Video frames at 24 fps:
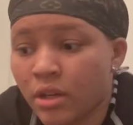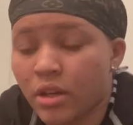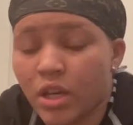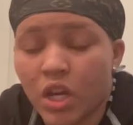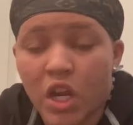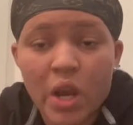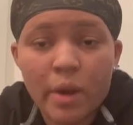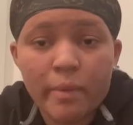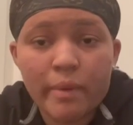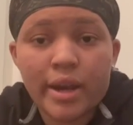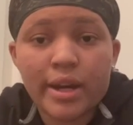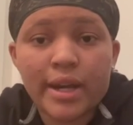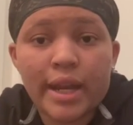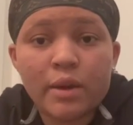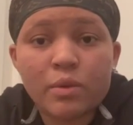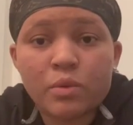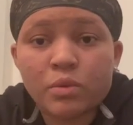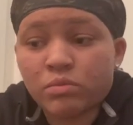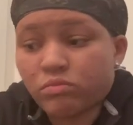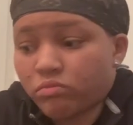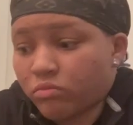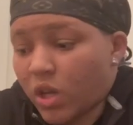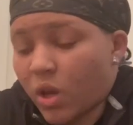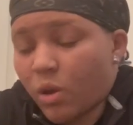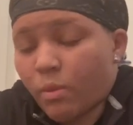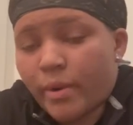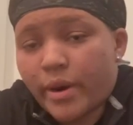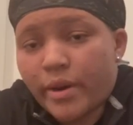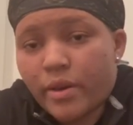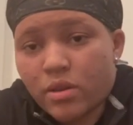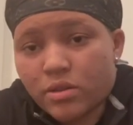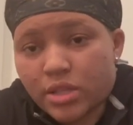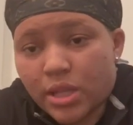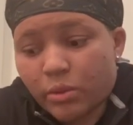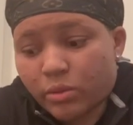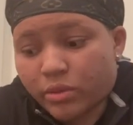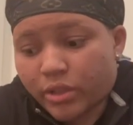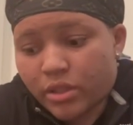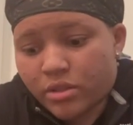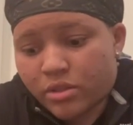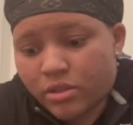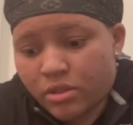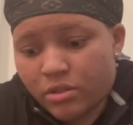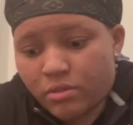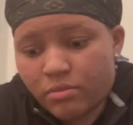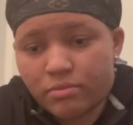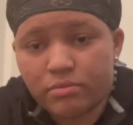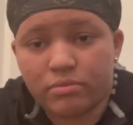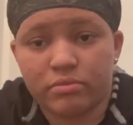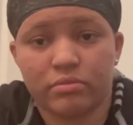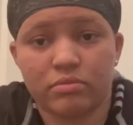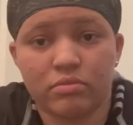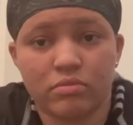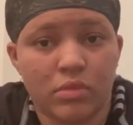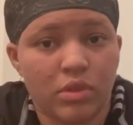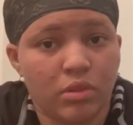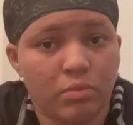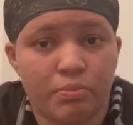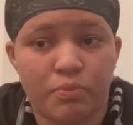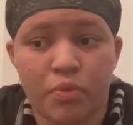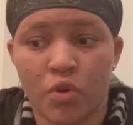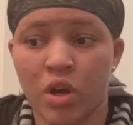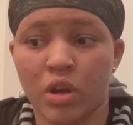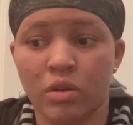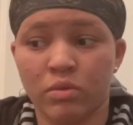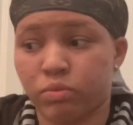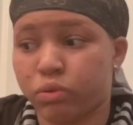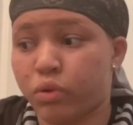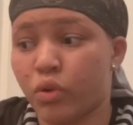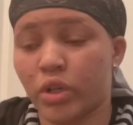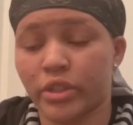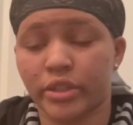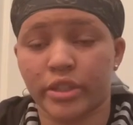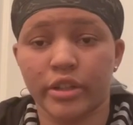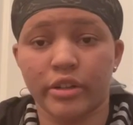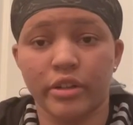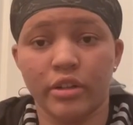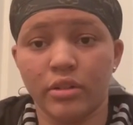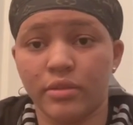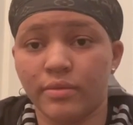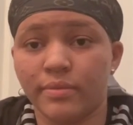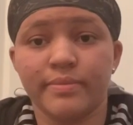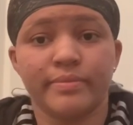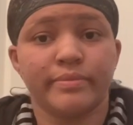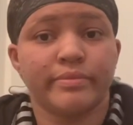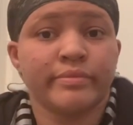Everybody like what everybody else like what they see. Point point there.